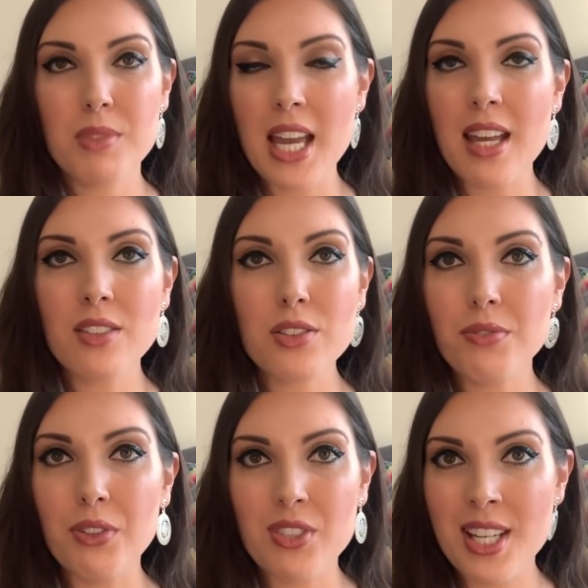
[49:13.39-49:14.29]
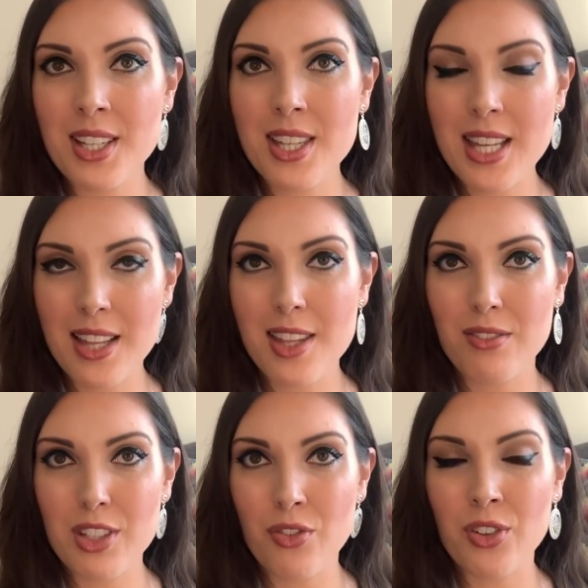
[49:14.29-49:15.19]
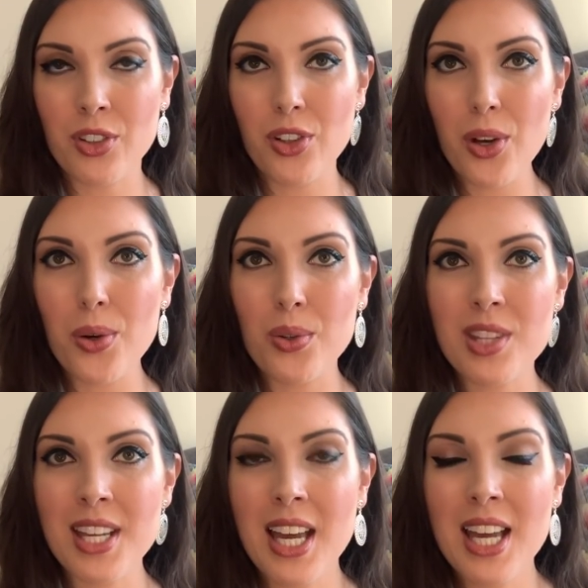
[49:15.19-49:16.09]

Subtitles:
10 to 15 sets of different clothes,